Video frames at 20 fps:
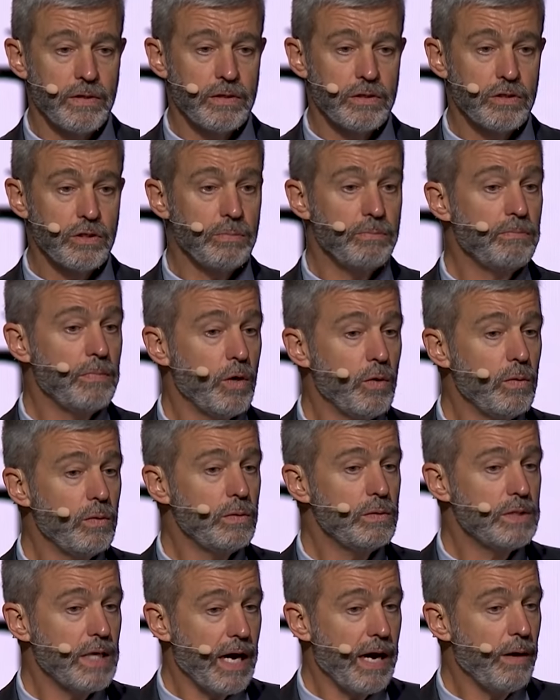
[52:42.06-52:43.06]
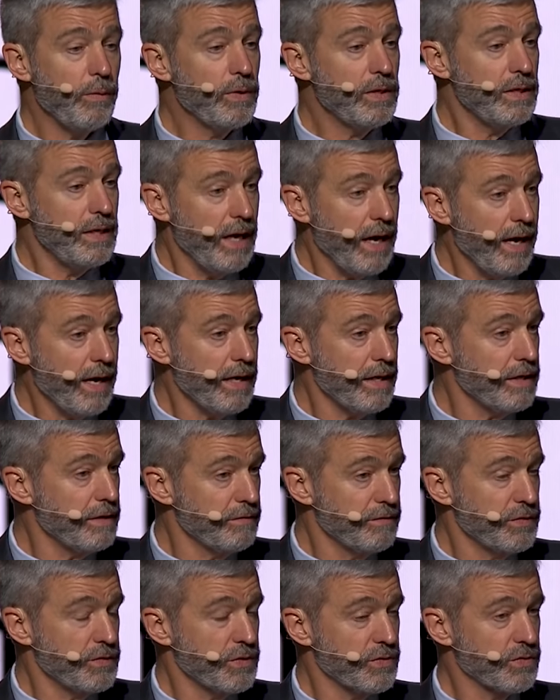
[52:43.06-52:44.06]
to mold our
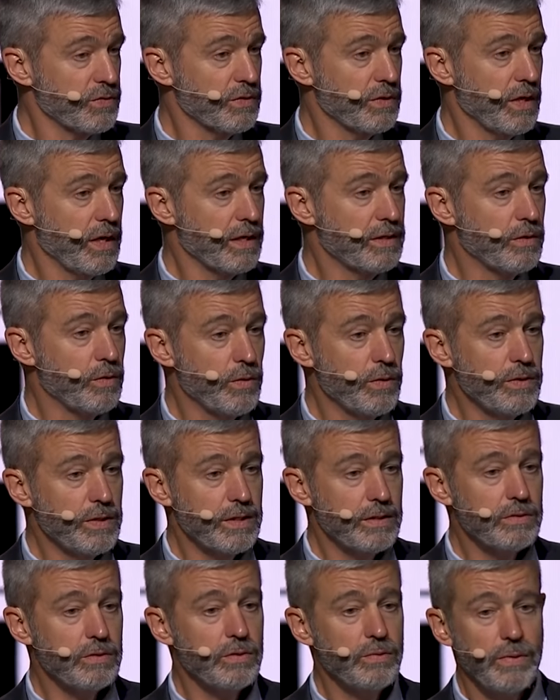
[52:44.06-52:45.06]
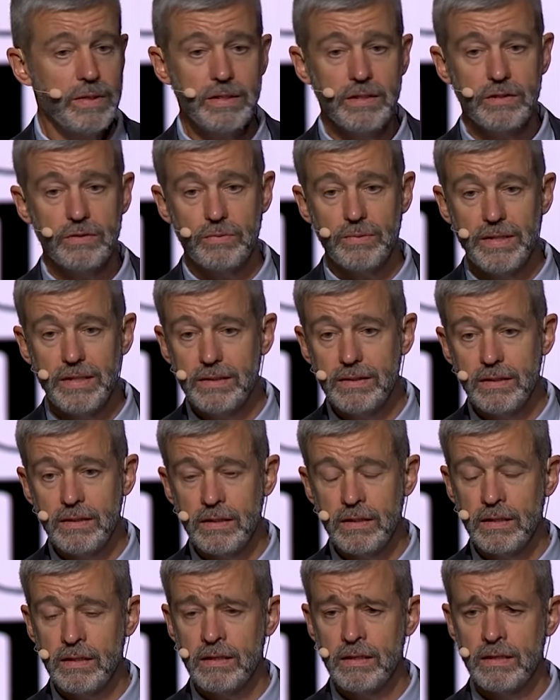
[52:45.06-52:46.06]
lives according to what is
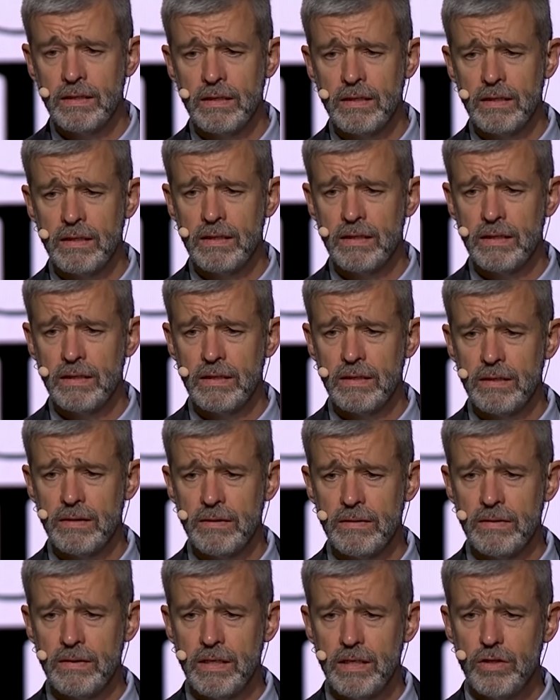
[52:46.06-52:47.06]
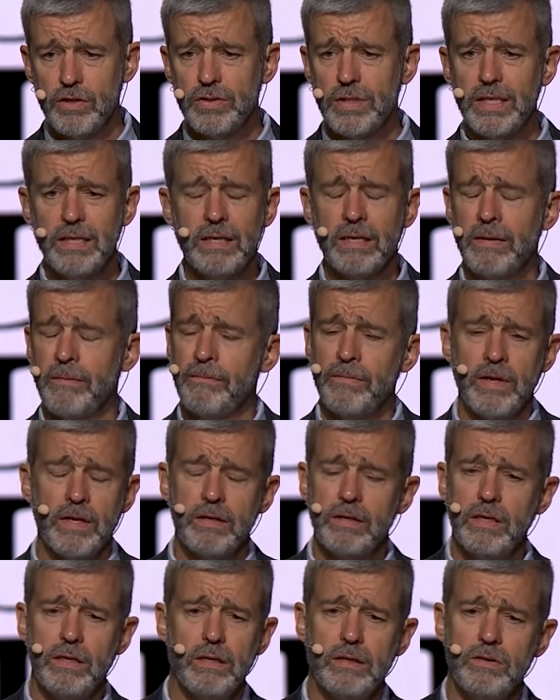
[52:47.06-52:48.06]
written. You see,
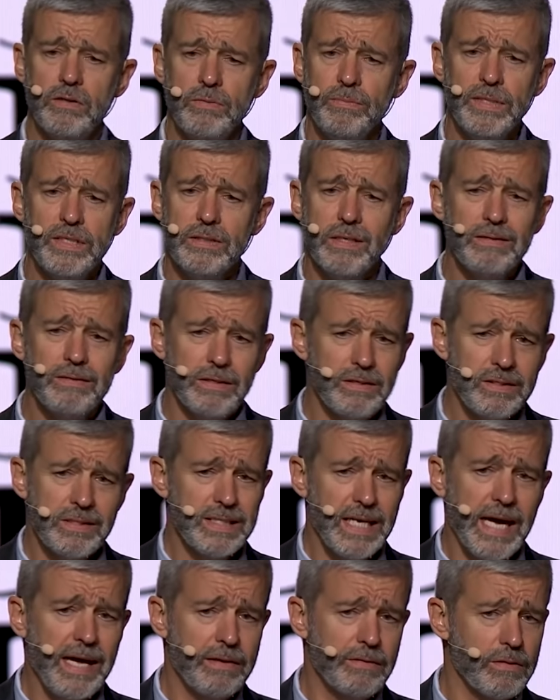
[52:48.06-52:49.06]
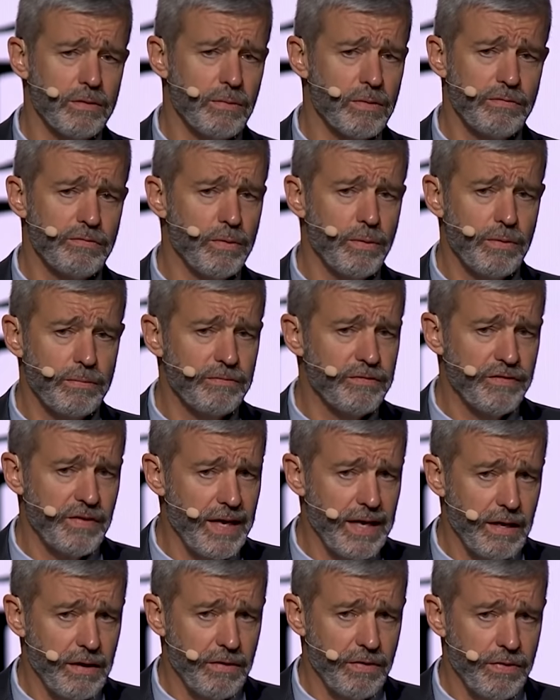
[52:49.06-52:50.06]
you misunderstand the Reformed
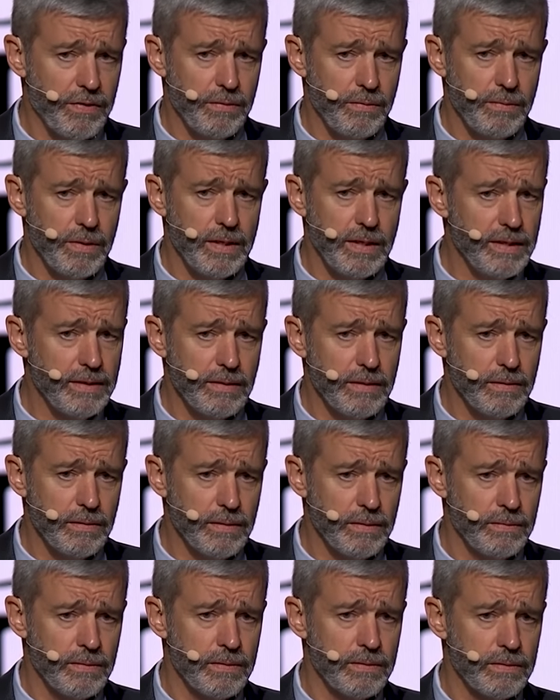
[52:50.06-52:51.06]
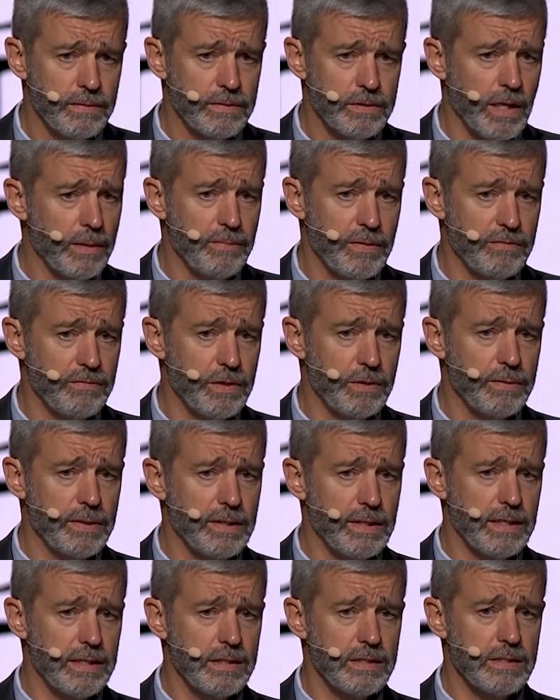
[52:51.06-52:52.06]
faith. You really do, some of you at
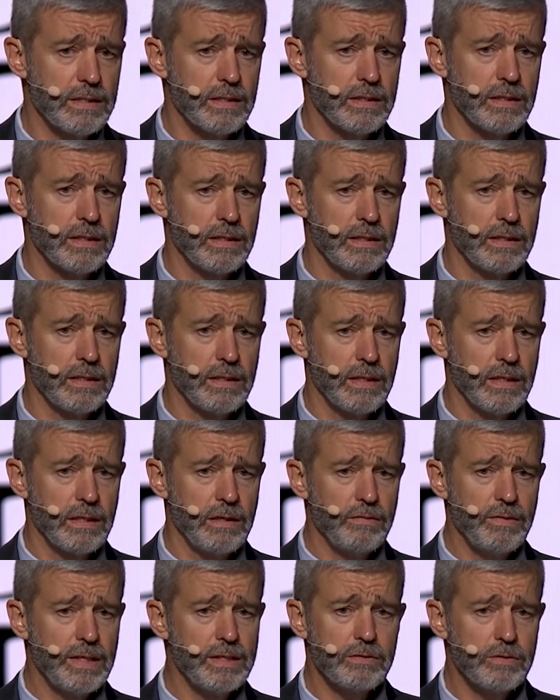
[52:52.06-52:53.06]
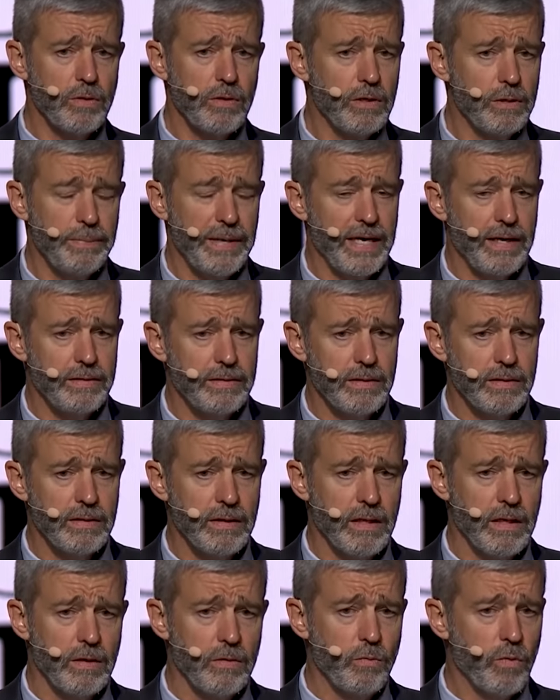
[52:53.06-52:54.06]
least. You think it's all about
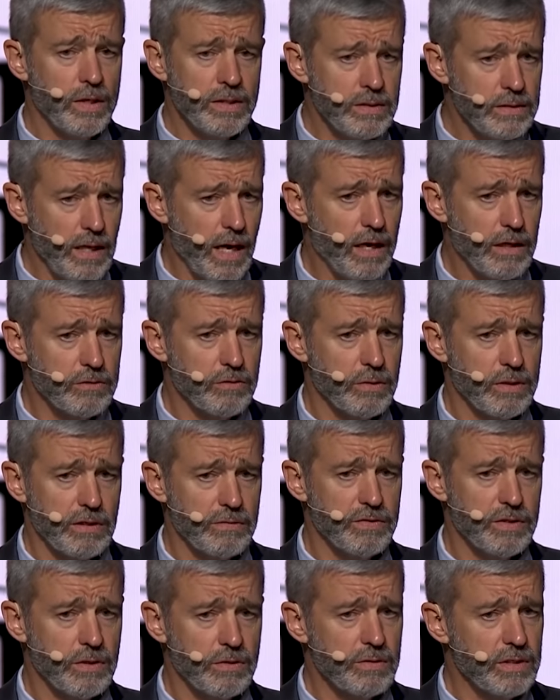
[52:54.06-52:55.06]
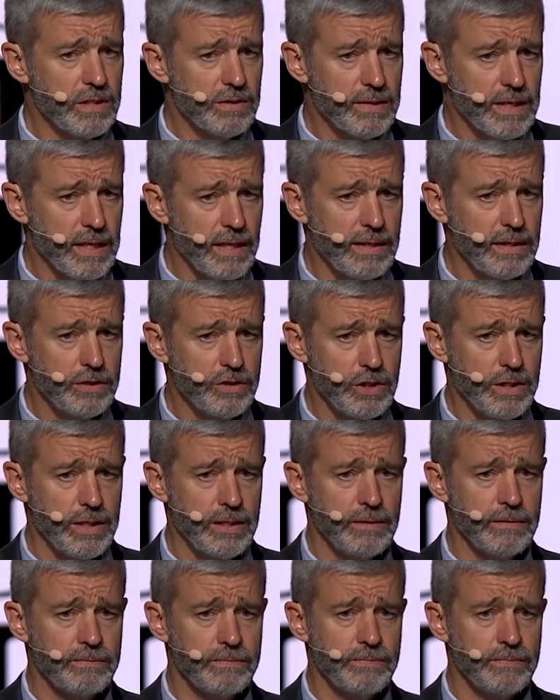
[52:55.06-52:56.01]
one doctrine of soteriology.